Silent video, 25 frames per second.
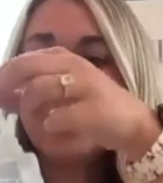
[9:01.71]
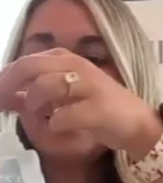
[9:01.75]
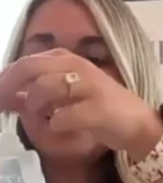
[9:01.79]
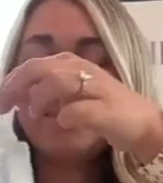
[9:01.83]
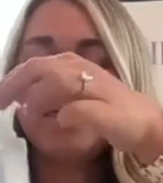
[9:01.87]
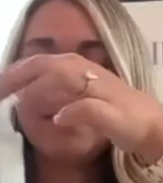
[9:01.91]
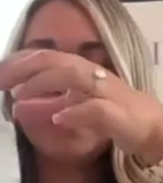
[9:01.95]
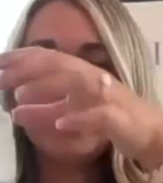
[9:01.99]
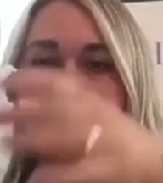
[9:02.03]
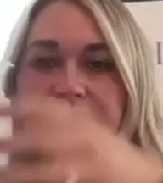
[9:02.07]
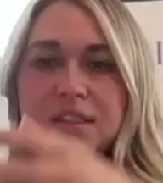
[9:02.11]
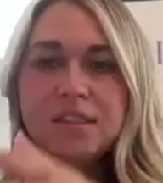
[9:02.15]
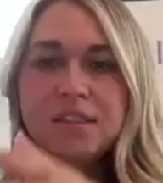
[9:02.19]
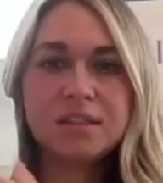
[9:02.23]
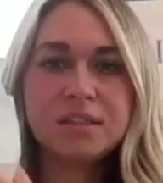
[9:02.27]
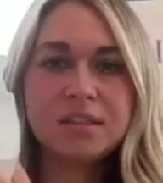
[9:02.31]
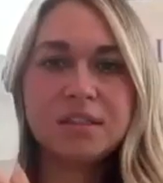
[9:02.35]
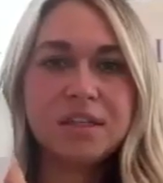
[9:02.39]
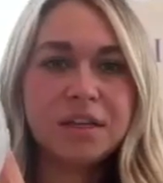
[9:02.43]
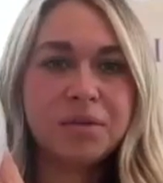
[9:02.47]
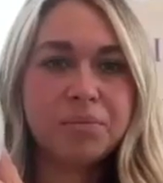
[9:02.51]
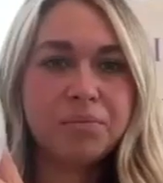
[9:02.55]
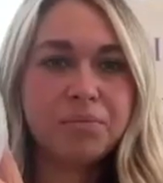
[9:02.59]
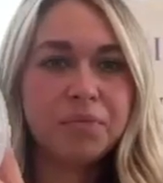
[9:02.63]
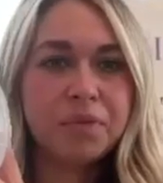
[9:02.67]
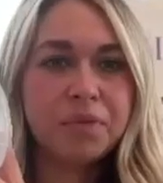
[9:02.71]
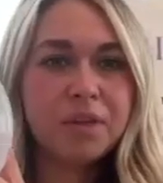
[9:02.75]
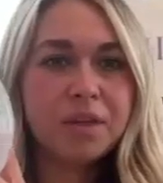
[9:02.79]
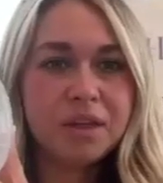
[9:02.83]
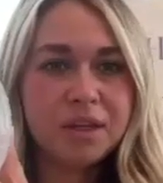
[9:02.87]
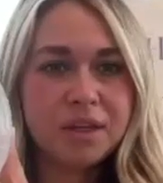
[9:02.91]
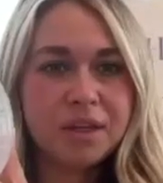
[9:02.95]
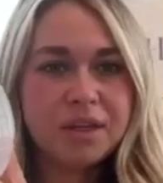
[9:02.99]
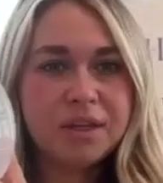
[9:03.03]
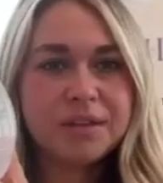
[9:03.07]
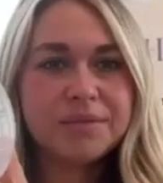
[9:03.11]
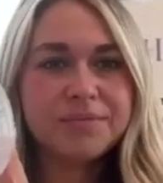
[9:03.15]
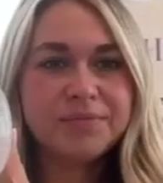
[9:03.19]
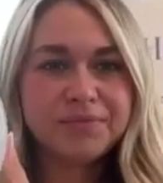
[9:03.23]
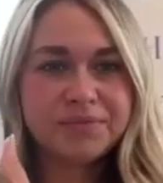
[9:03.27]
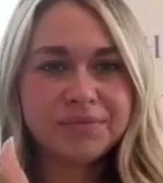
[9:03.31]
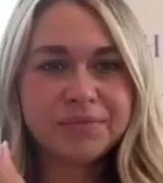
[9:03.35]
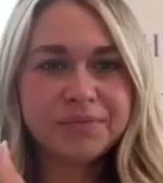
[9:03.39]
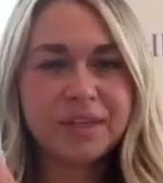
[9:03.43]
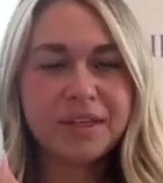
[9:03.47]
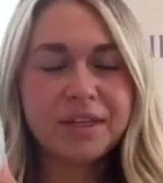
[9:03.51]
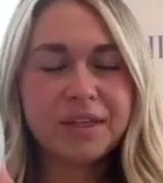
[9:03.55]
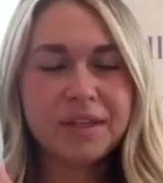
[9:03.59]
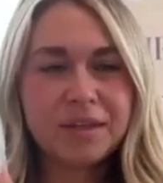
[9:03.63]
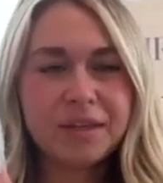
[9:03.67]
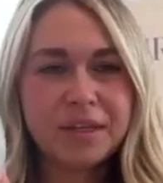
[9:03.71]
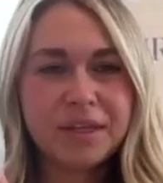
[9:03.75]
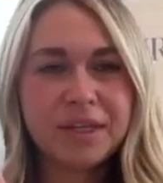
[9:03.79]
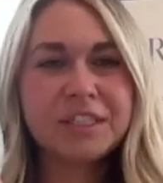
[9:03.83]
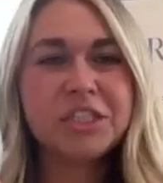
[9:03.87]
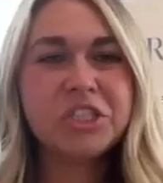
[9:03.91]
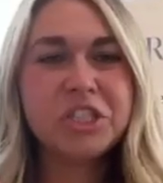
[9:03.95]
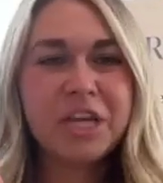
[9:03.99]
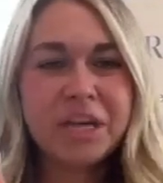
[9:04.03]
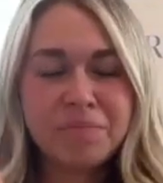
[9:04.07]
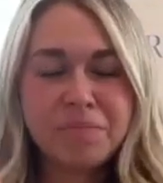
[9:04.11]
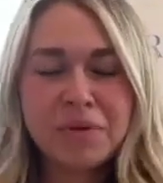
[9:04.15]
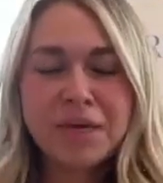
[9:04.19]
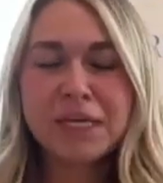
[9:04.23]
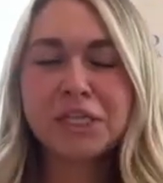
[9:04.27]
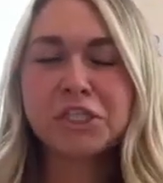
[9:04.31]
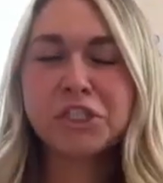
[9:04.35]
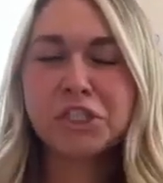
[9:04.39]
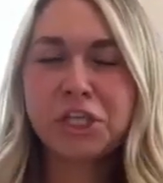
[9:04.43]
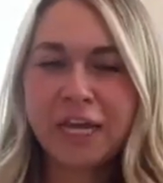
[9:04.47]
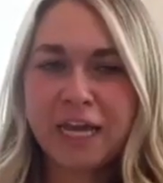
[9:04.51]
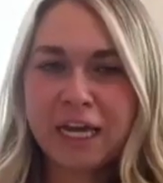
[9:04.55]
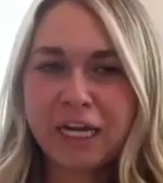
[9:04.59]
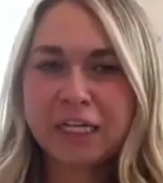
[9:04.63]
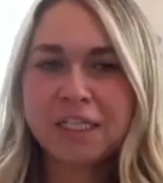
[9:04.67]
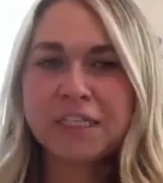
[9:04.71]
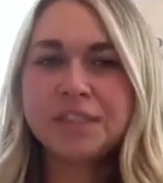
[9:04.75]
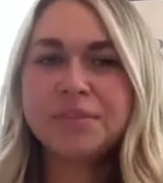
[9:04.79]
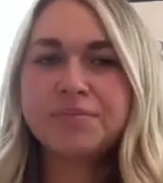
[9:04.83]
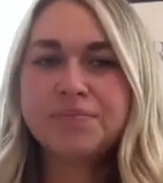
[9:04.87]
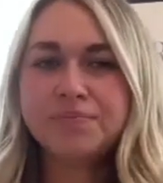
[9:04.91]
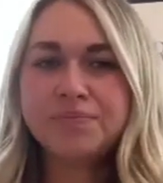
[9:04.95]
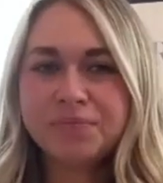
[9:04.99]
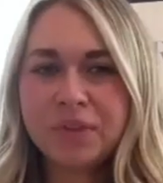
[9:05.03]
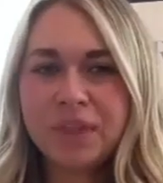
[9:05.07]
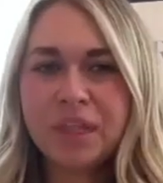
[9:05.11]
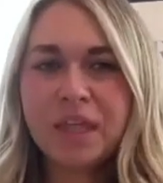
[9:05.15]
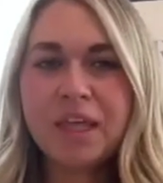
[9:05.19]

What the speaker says: JP, you'll hear it as a JP, and that's nurse lingo.